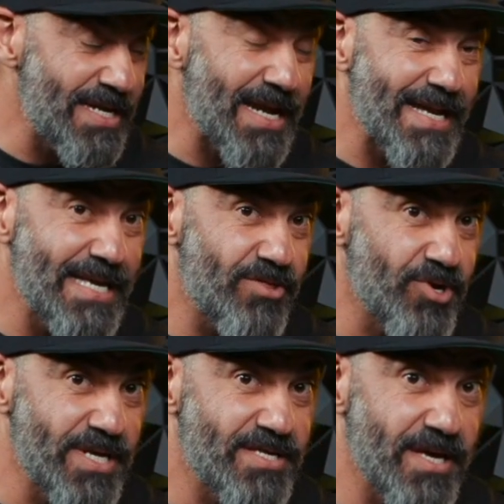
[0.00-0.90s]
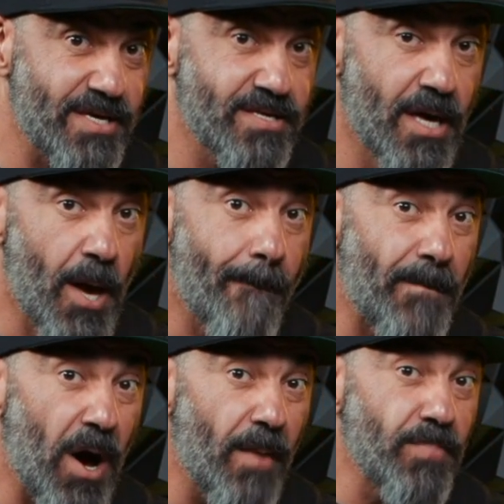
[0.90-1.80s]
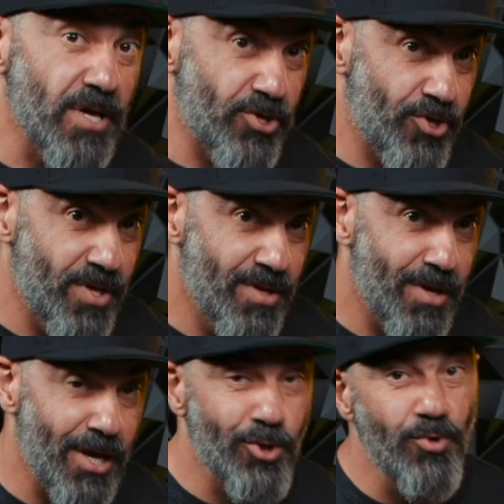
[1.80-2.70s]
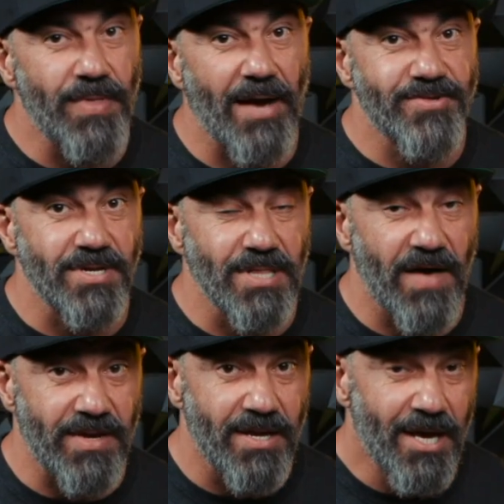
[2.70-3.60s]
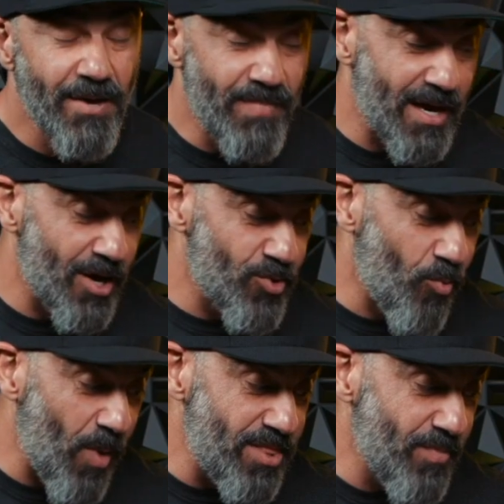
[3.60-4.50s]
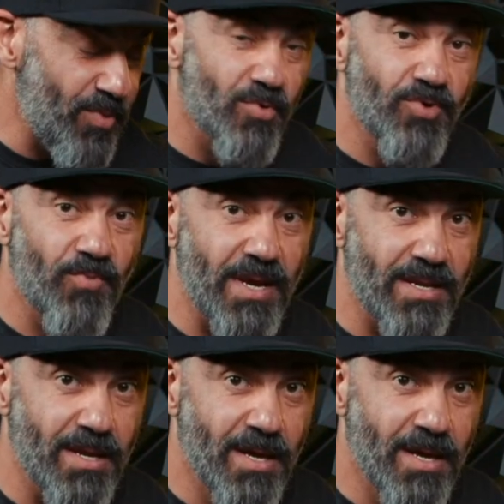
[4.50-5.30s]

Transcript: in 1936, published in 2011, because when the book was written,